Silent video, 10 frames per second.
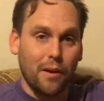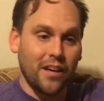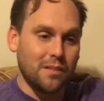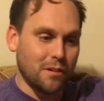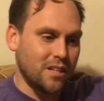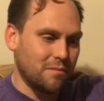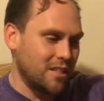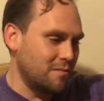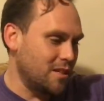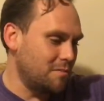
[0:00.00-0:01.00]
Please, please,
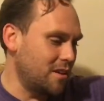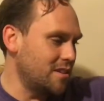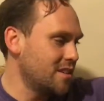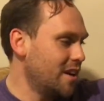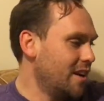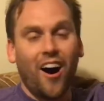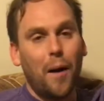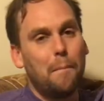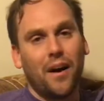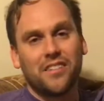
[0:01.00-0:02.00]
please, please, please.
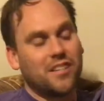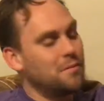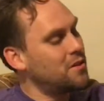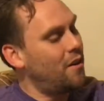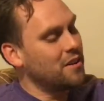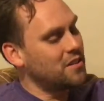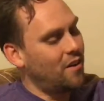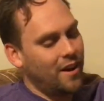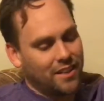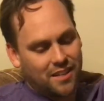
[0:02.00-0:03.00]
I'm buzzing. I'm so
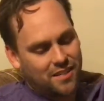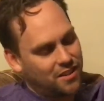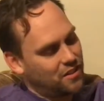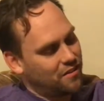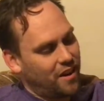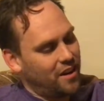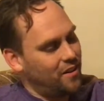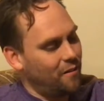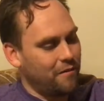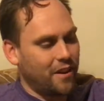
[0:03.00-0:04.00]
excited. That's such a great
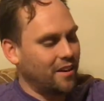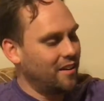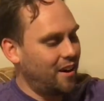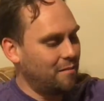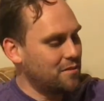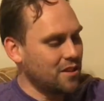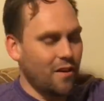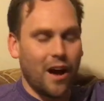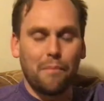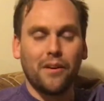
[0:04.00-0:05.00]
little thing. I'm
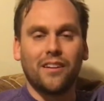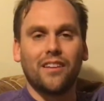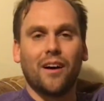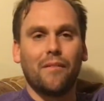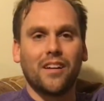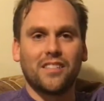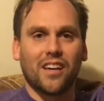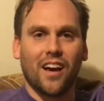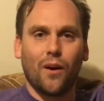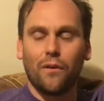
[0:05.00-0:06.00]
so happy that I managed to
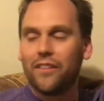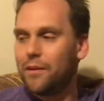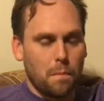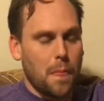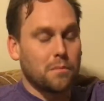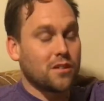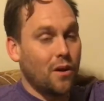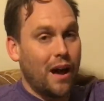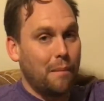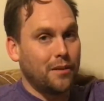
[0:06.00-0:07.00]
get hold of them. I'm
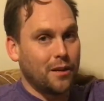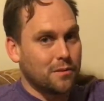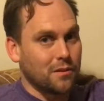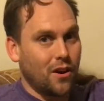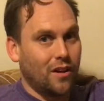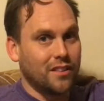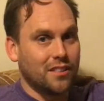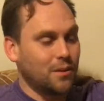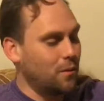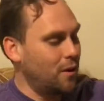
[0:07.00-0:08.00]
so happy there's some kindness
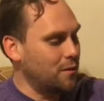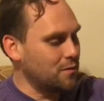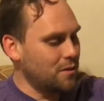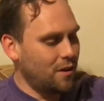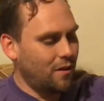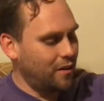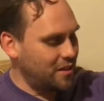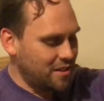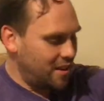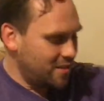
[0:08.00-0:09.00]
in the world as well.
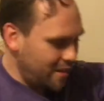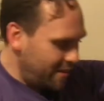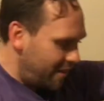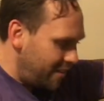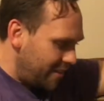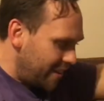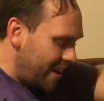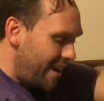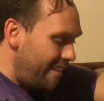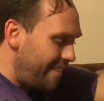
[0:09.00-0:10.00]
Honestly, I tell you what, look at
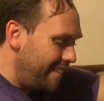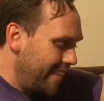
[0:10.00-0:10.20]
that.